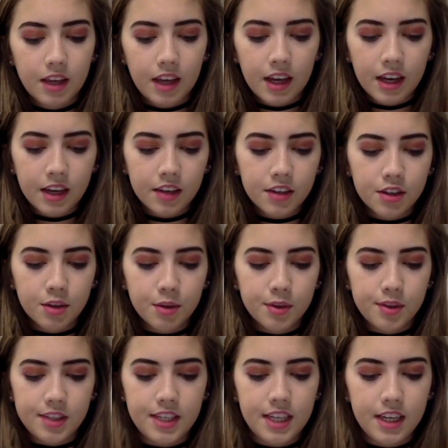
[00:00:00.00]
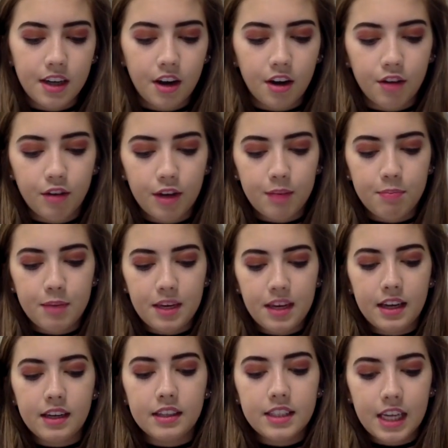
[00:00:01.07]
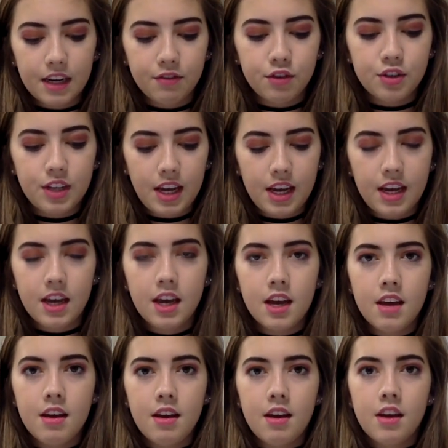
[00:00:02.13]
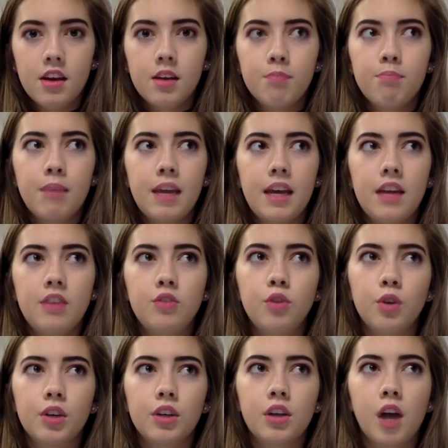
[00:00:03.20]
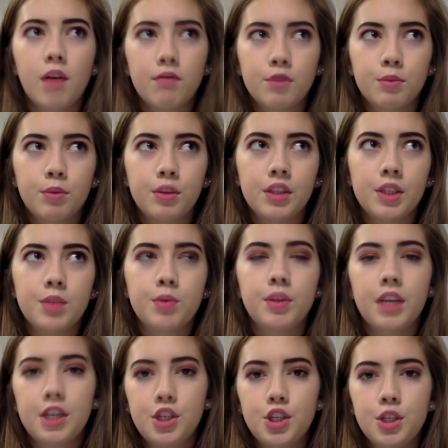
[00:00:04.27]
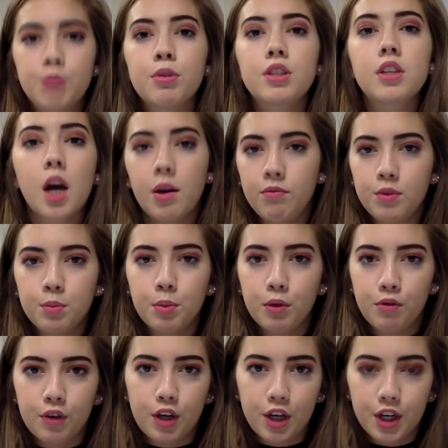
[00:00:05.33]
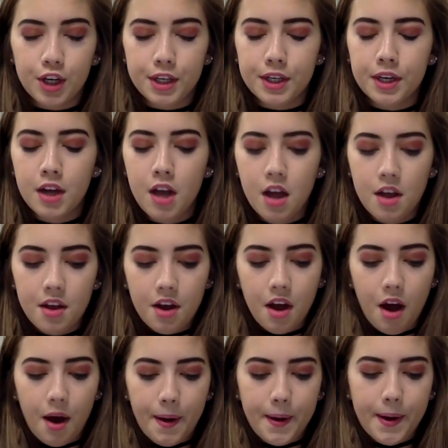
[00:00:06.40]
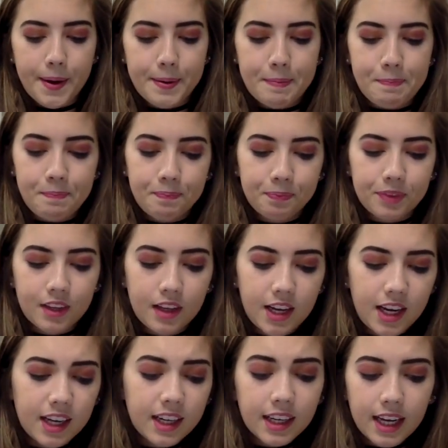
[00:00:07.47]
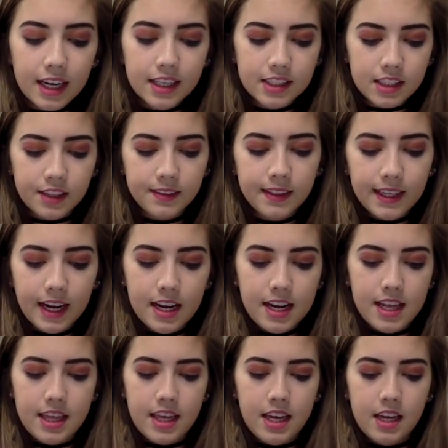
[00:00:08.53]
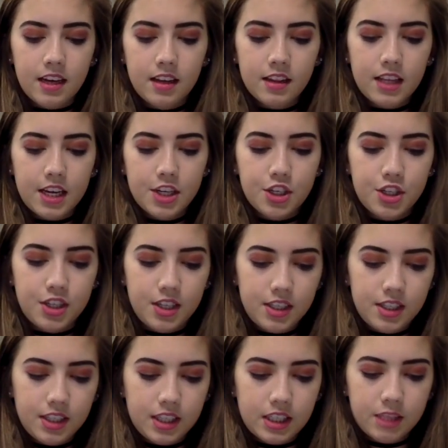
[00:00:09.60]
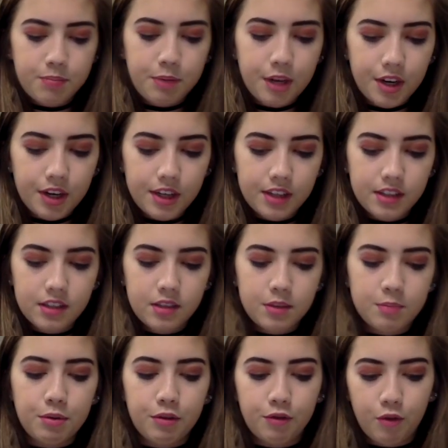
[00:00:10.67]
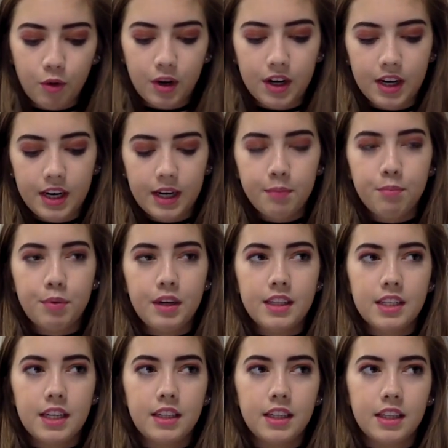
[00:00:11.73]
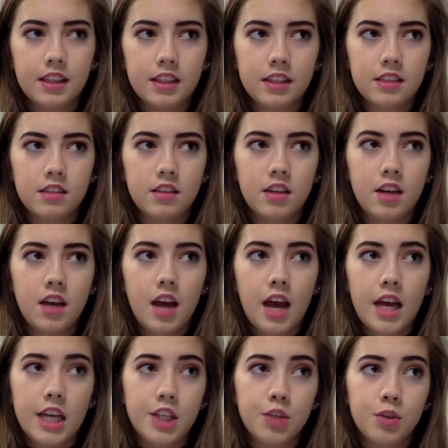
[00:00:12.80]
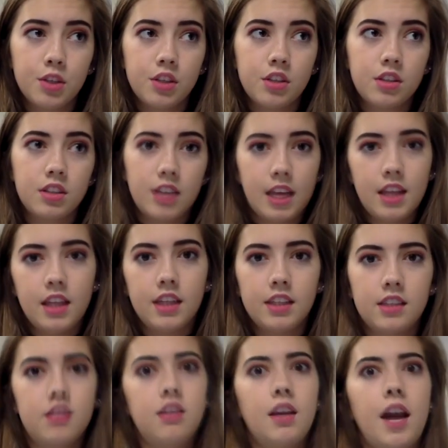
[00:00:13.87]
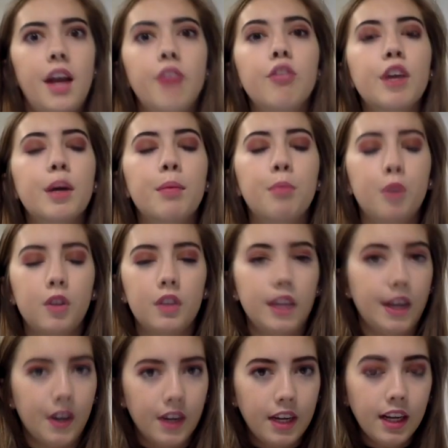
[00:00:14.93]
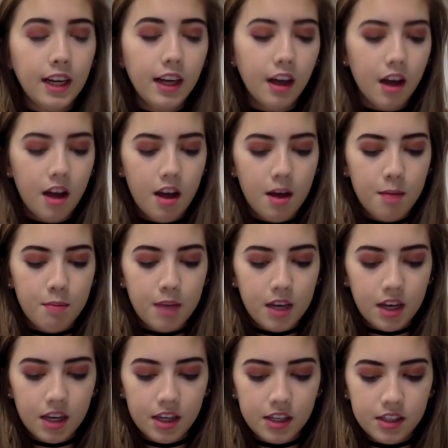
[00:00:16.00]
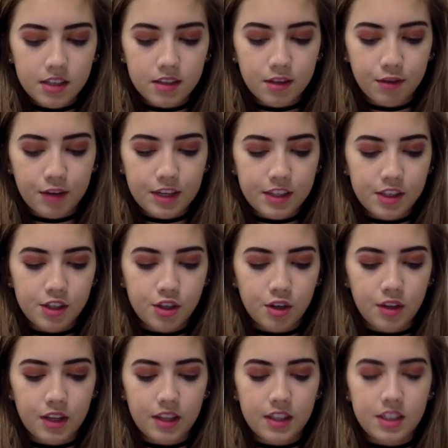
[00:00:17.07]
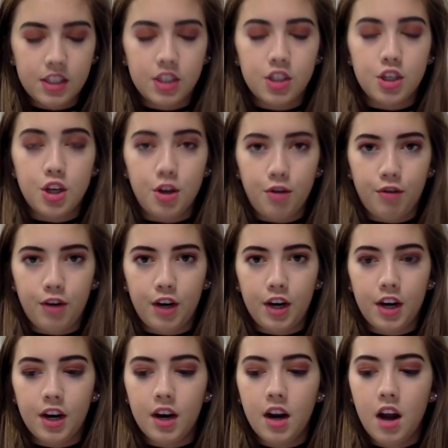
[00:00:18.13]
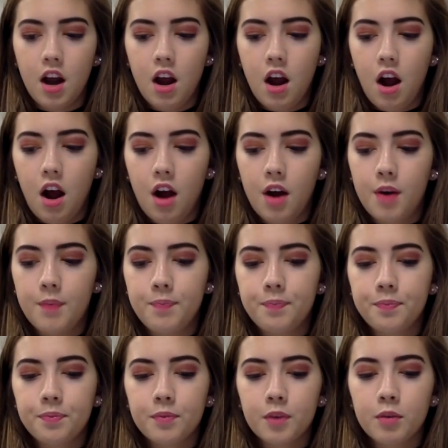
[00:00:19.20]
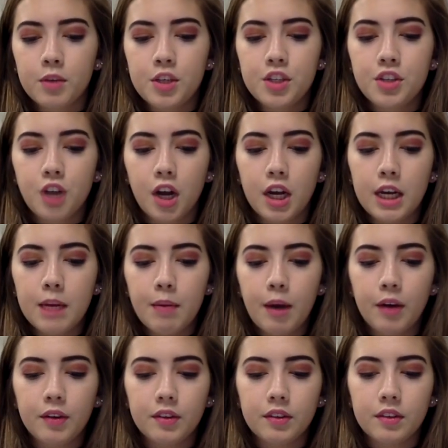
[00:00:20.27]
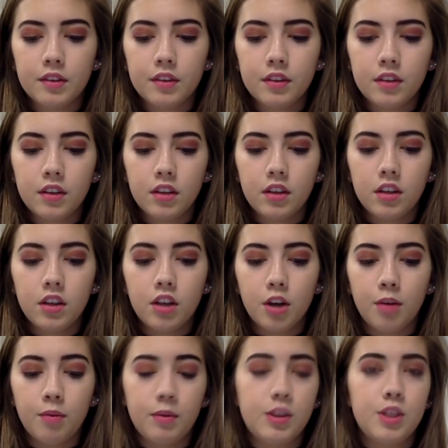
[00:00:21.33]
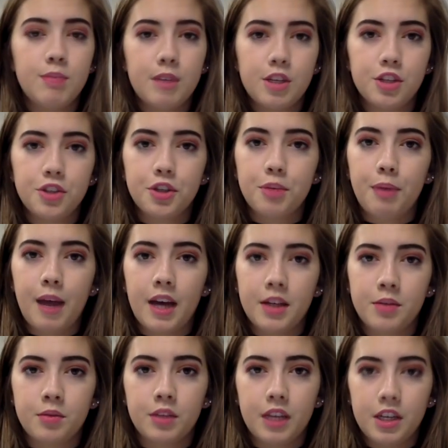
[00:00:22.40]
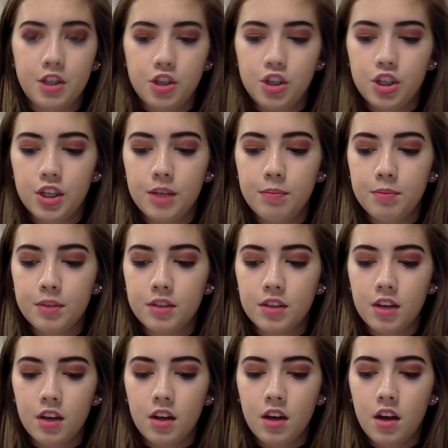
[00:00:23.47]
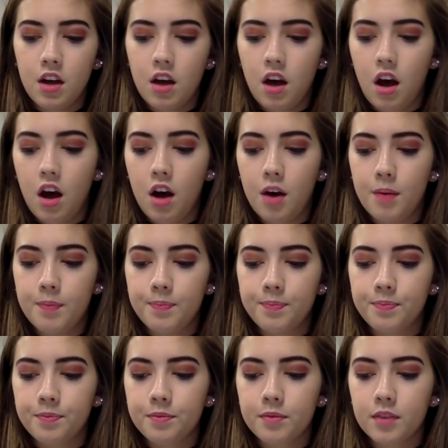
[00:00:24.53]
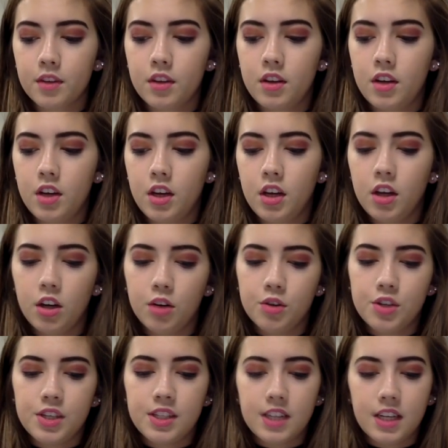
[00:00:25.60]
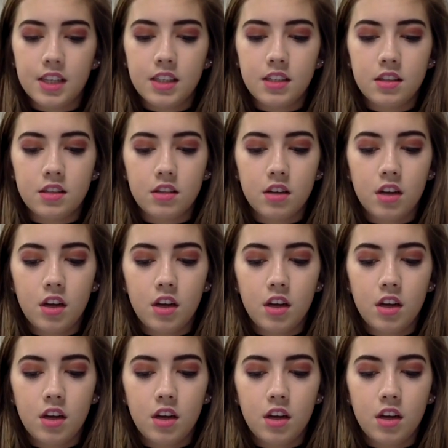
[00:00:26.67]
And the routine of it being day after day made Lorde comfortable. This relationship was comfortable for her. And again, it's unlike anything that she's experienced before. It brings on, like, this, I guess you could say that it's kind of like polarity, because the phrases show that this is new for her. When she's talking about, when she mentions her past relationships, she says